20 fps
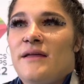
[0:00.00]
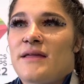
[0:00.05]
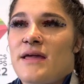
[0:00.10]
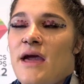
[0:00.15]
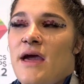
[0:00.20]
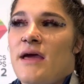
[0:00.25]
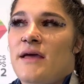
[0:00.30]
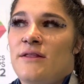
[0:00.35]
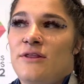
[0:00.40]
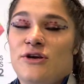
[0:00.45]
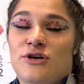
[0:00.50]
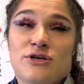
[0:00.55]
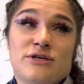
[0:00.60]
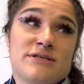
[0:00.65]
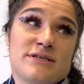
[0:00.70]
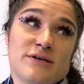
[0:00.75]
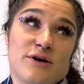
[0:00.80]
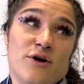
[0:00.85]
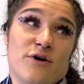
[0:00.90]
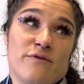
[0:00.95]
Yeah, I
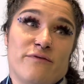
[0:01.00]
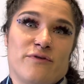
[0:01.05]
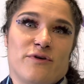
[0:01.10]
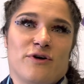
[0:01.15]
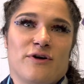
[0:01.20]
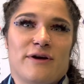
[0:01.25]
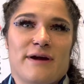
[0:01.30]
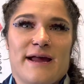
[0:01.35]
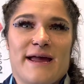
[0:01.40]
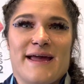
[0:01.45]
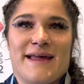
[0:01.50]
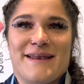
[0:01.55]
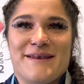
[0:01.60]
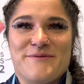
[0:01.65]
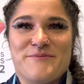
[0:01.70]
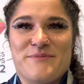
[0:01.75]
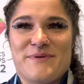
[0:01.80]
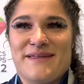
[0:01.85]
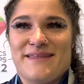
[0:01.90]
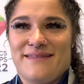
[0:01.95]
looked over,
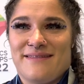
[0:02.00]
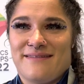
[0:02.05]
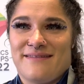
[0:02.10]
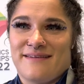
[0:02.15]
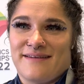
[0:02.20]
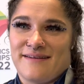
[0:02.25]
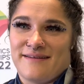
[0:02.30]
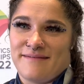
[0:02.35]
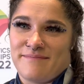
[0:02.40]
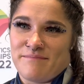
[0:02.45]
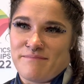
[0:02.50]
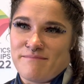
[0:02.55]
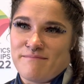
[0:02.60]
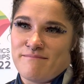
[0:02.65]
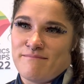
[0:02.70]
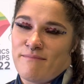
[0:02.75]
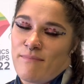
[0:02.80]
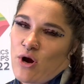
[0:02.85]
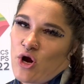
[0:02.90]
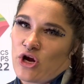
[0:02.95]
and when the
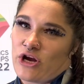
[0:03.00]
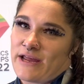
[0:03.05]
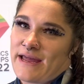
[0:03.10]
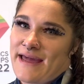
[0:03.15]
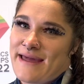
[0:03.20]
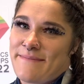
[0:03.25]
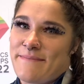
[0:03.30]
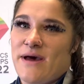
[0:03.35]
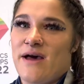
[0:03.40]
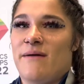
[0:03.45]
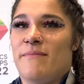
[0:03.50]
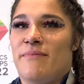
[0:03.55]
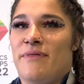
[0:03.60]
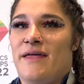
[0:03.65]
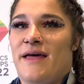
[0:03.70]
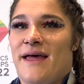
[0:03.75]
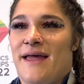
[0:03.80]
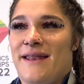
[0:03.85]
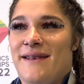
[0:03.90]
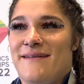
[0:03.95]
mark came up
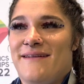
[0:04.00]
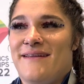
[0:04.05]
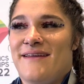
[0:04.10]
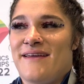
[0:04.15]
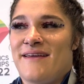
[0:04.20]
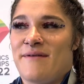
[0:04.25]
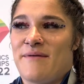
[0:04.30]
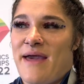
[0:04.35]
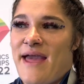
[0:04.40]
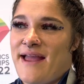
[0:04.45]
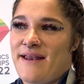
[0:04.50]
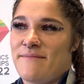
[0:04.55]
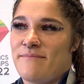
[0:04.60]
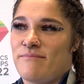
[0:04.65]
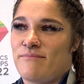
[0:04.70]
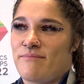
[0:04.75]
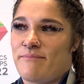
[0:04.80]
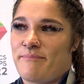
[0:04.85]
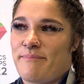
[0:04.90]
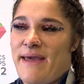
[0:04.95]
that it had
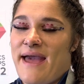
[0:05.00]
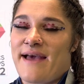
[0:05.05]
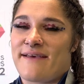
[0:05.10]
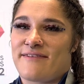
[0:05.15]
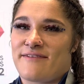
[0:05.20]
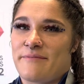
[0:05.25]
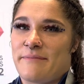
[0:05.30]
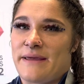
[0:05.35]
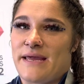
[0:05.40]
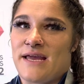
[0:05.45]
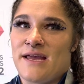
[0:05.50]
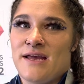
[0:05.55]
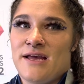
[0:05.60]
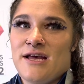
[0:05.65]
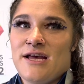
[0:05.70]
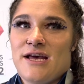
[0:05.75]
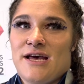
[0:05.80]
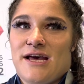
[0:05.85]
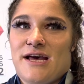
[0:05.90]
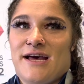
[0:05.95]
passed me,
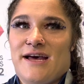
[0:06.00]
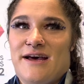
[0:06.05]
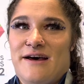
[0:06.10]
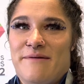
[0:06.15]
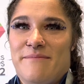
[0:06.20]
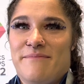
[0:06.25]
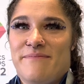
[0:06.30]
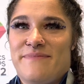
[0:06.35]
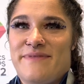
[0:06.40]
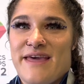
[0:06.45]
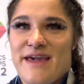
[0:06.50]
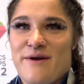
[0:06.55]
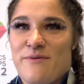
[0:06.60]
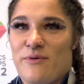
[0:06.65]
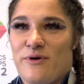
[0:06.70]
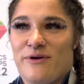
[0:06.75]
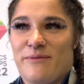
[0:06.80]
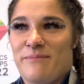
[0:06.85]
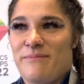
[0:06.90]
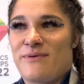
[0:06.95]
um, they
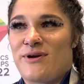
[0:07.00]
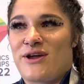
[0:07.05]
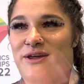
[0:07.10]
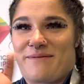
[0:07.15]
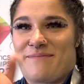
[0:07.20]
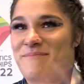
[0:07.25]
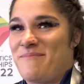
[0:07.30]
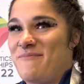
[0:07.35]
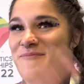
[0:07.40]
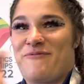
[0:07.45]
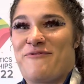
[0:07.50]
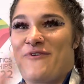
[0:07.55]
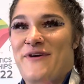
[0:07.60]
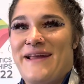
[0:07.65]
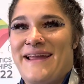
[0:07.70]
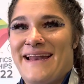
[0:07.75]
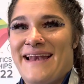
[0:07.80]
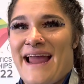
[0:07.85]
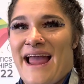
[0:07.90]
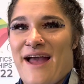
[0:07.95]
were
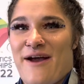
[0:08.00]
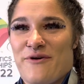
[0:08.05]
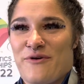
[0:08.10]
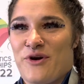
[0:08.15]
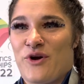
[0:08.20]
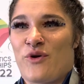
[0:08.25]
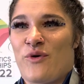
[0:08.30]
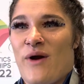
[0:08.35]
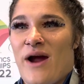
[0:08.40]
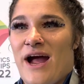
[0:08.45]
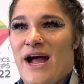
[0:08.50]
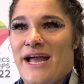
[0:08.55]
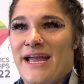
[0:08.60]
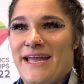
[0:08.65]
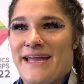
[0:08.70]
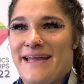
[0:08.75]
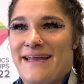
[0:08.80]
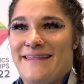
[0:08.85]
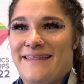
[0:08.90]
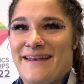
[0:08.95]
freaking out and
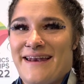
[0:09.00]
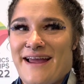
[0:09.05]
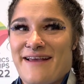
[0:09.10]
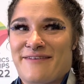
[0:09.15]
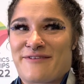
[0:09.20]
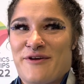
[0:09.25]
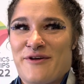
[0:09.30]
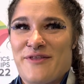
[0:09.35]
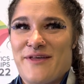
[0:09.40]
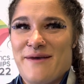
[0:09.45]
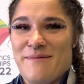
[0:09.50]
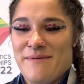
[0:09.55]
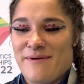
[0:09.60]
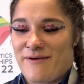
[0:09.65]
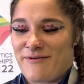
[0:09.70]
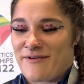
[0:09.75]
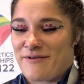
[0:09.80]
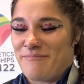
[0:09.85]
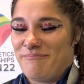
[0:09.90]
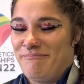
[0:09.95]
crying. And then I saw them and I
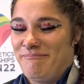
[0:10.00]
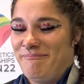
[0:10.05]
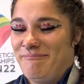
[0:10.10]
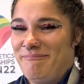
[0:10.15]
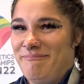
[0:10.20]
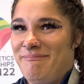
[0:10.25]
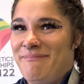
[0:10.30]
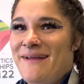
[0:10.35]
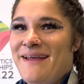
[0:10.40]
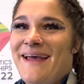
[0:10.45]
was like, mm,